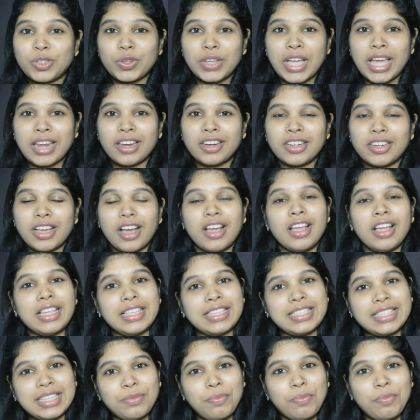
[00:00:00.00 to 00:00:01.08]
to Canada,
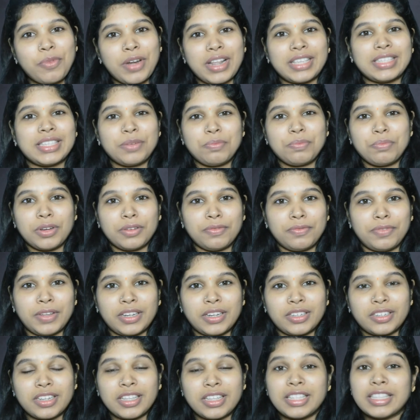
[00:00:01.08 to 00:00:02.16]
is in present
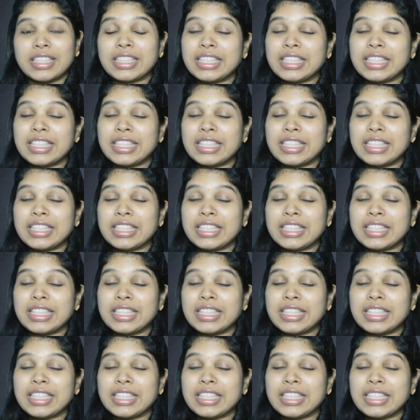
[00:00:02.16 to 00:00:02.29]
perfect.